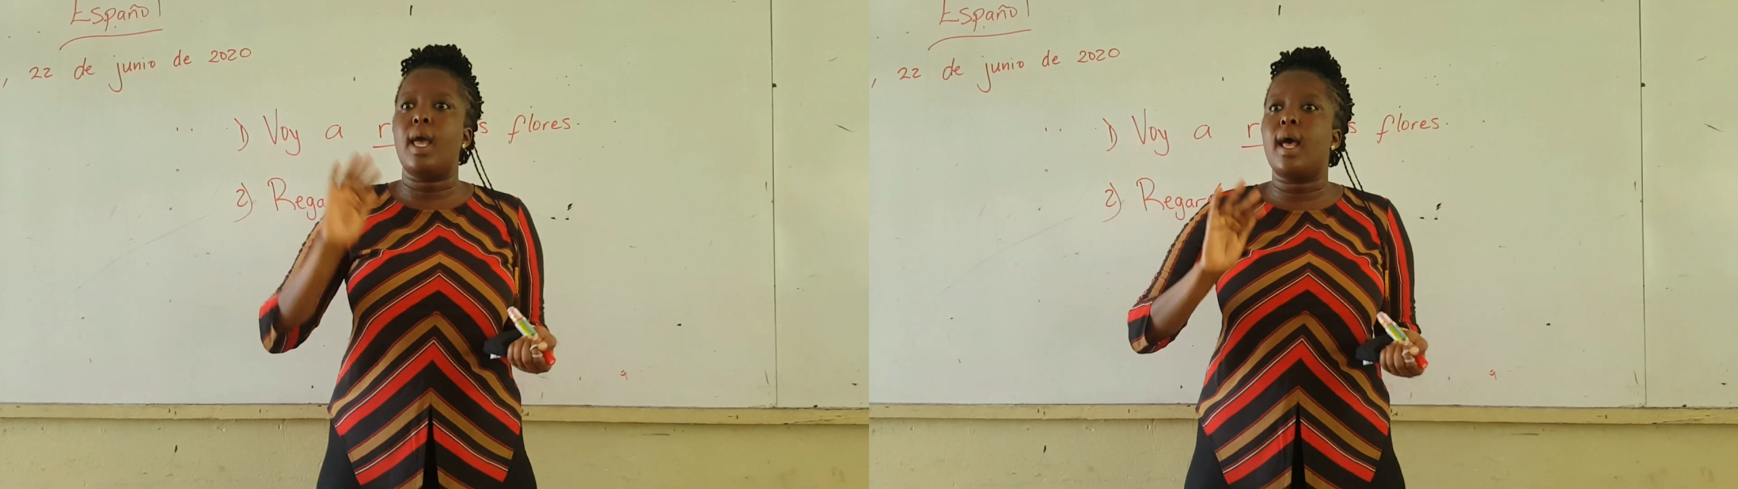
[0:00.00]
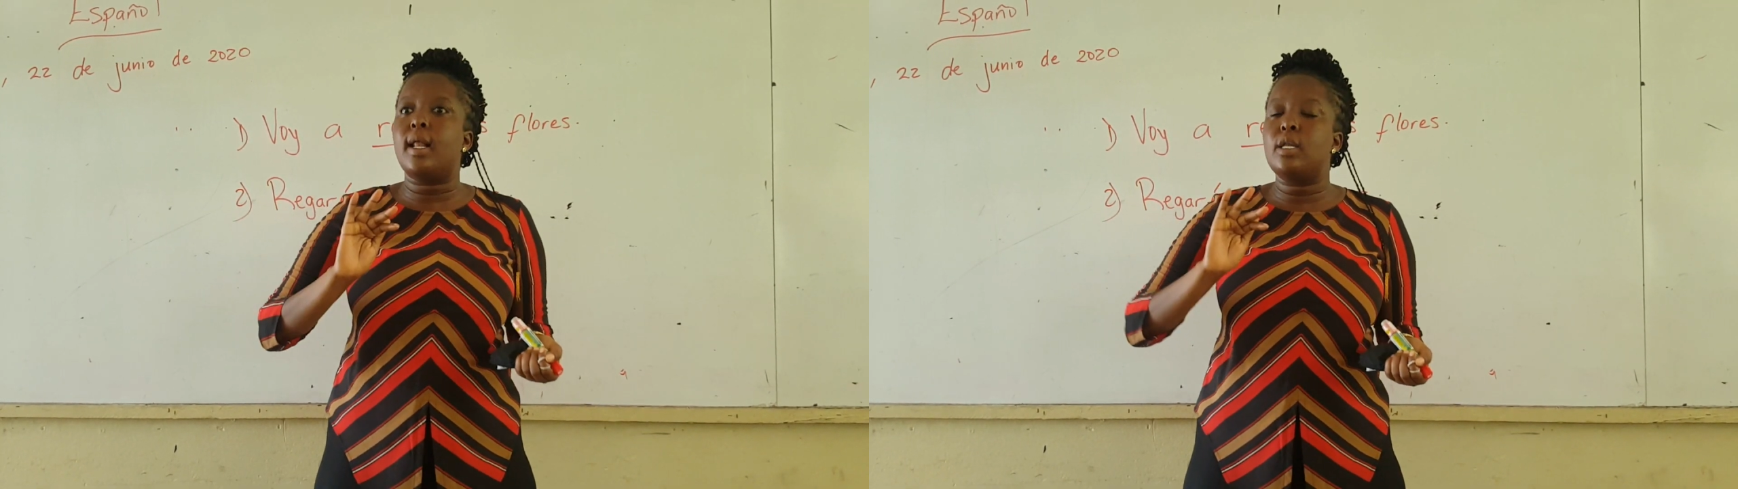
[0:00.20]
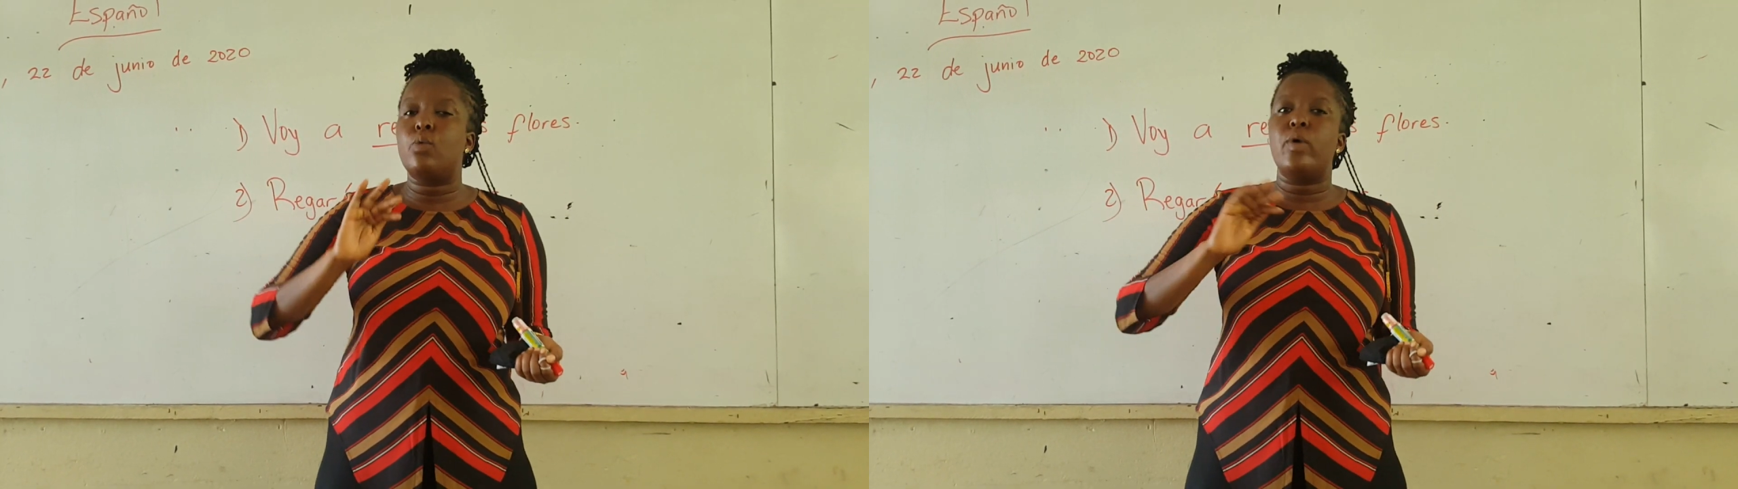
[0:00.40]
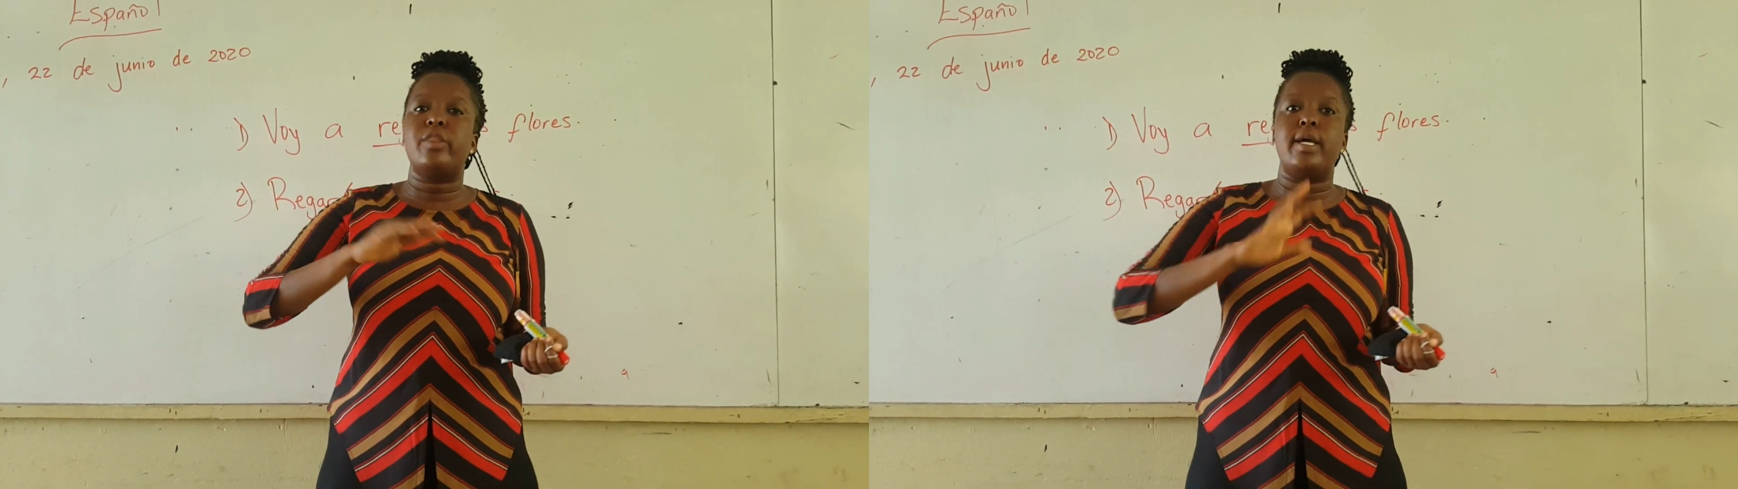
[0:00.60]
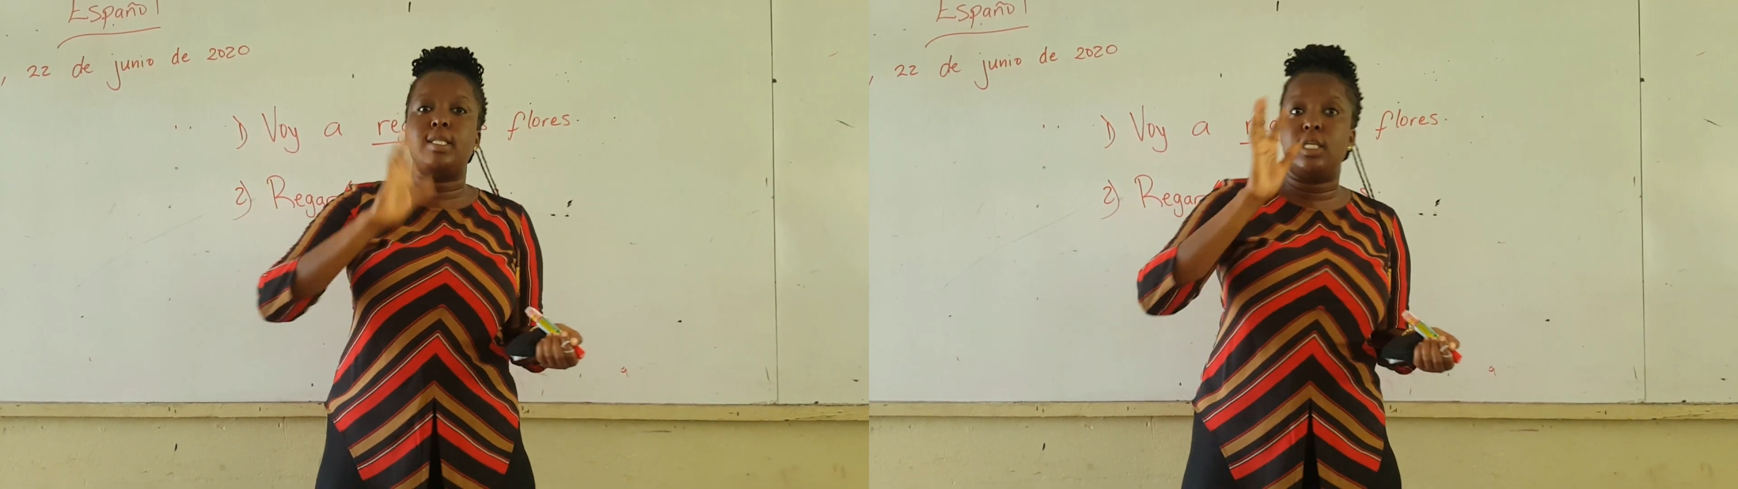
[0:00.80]
And
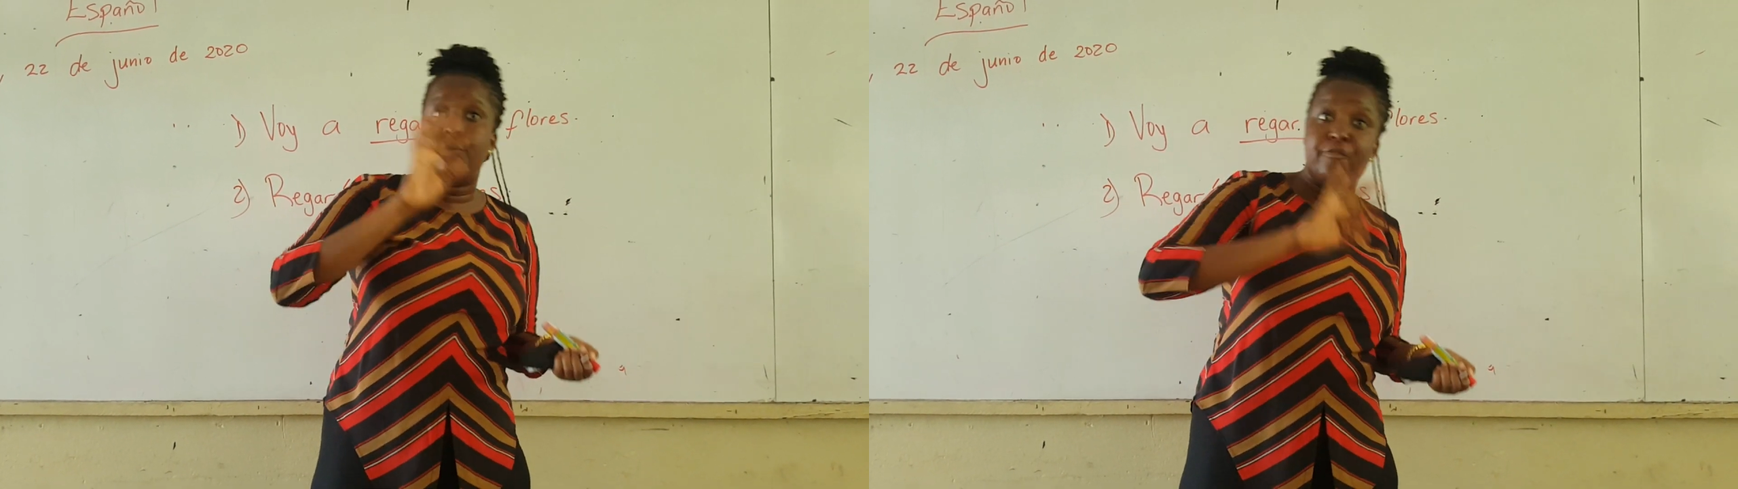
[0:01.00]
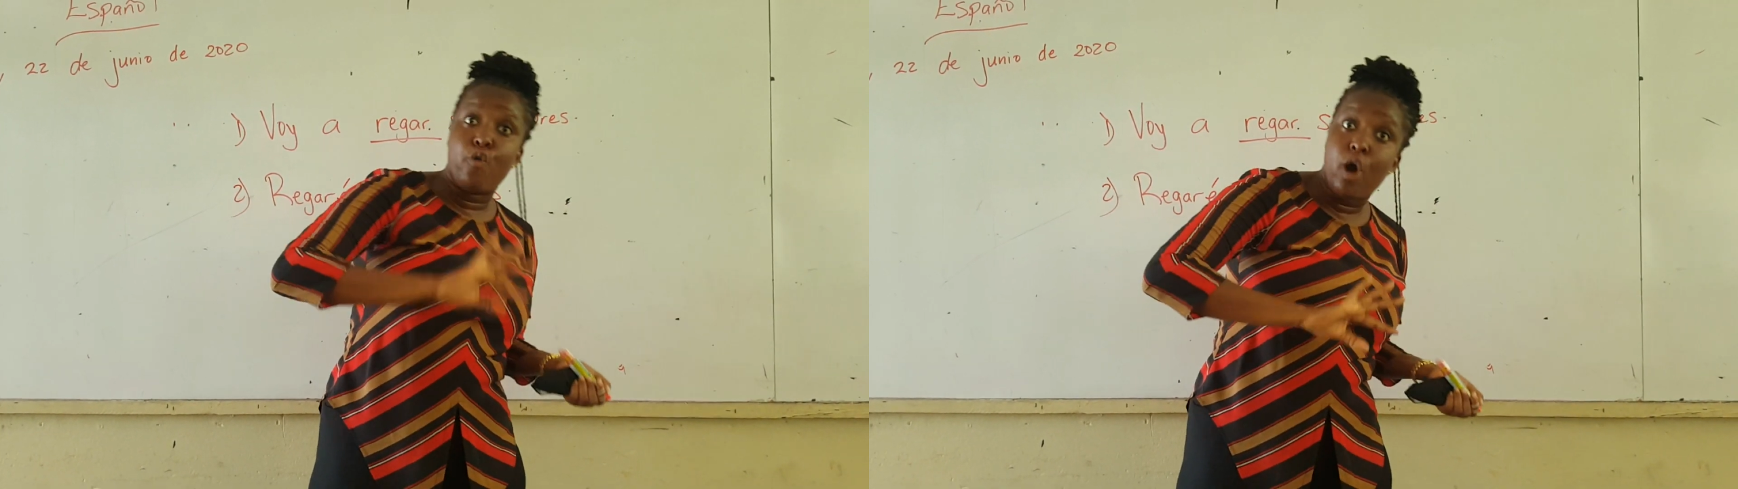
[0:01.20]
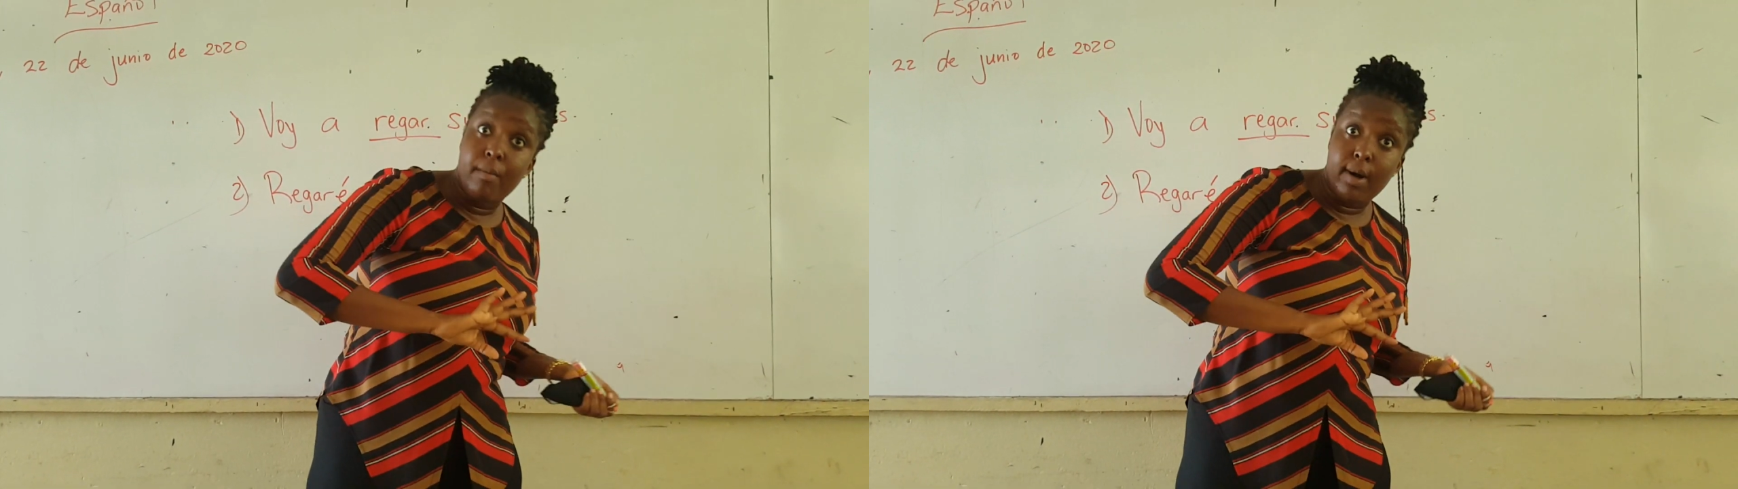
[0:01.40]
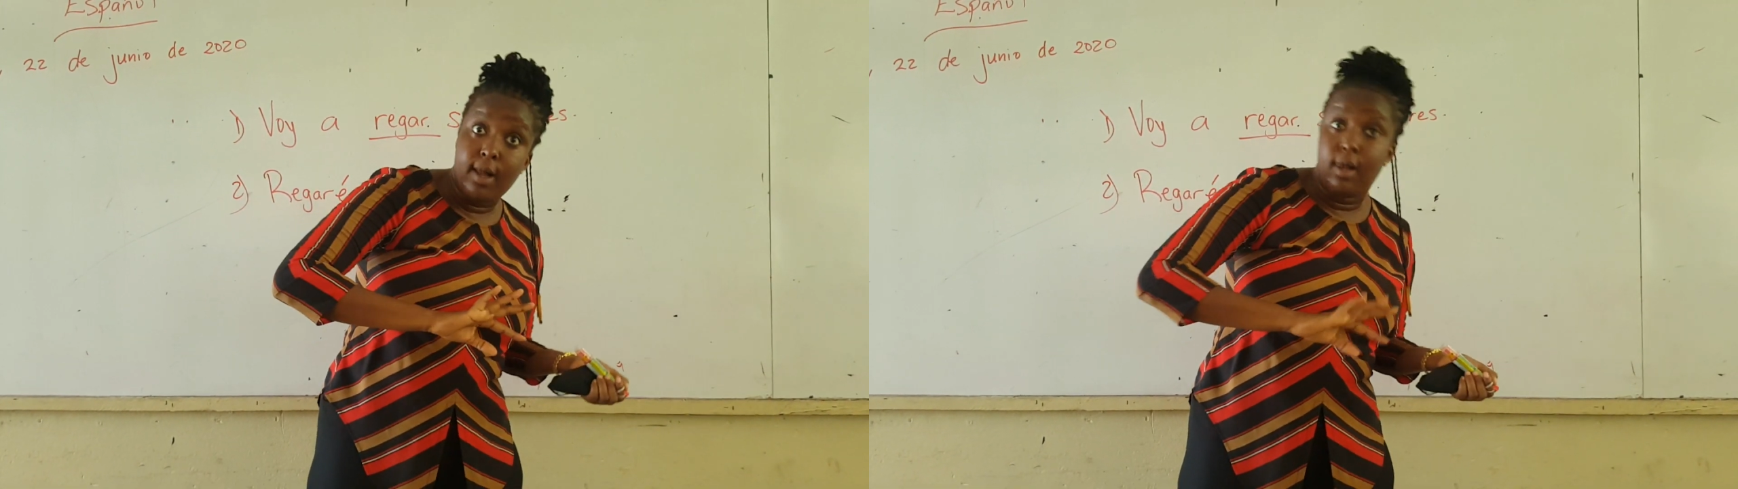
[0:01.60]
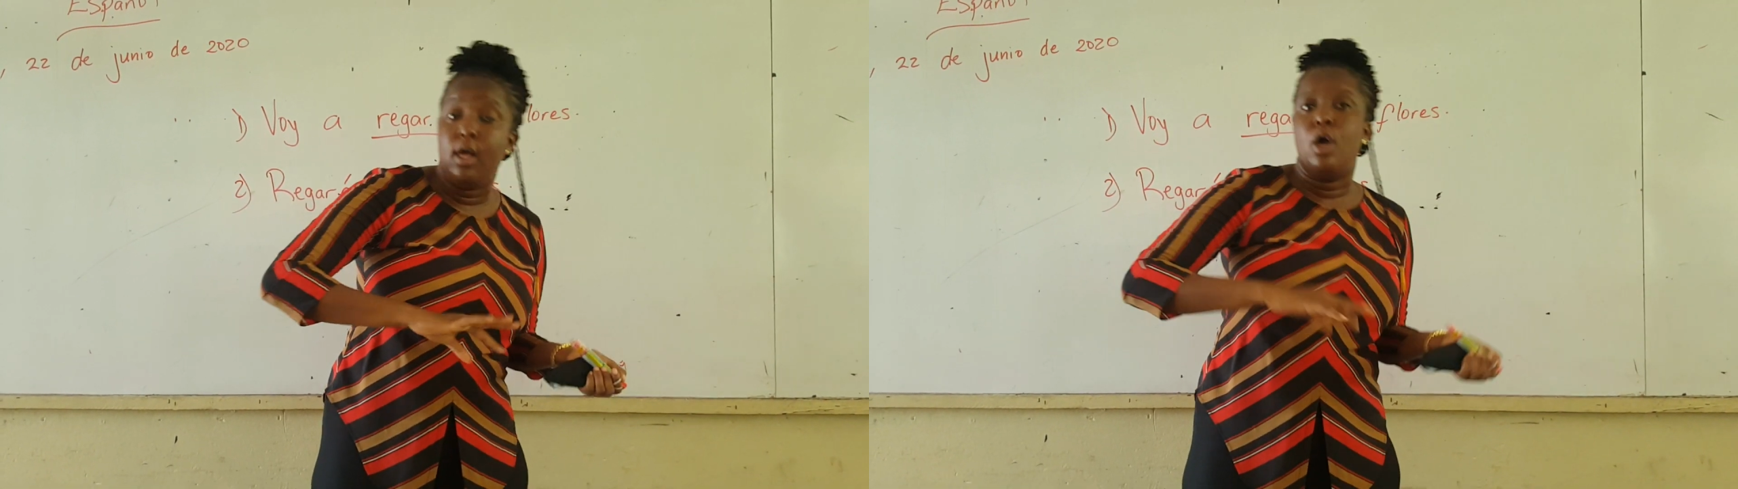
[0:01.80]
whether it's informal